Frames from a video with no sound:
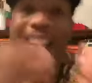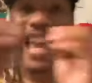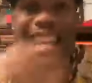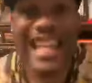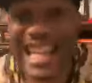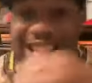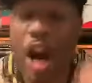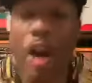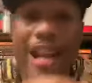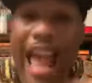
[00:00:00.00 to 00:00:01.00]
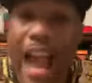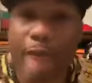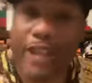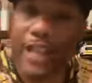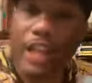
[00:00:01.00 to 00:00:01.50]
and these certain
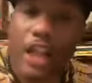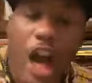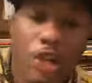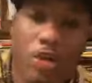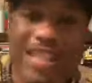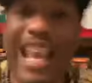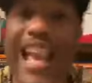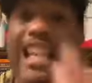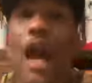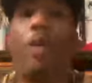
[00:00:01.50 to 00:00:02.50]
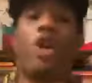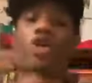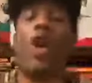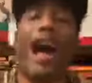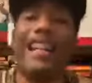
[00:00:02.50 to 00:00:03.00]
African countries that were
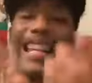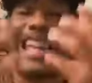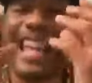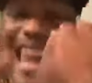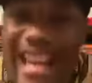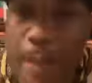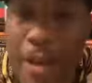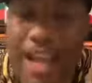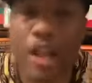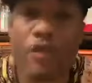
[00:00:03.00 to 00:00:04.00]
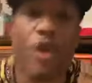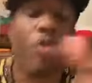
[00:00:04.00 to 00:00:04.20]
trying to get independence from